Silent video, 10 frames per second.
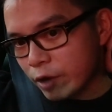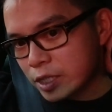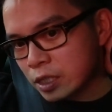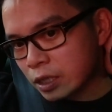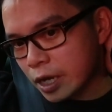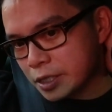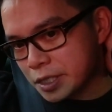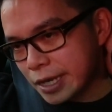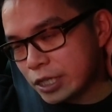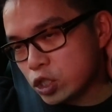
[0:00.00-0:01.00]
Racing Line
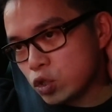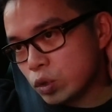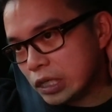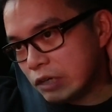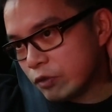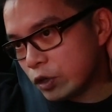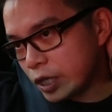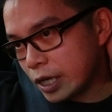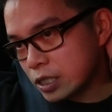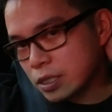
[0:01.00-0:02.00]
Stage 2
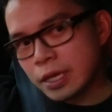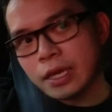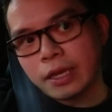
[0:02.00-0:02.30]
Evo kit.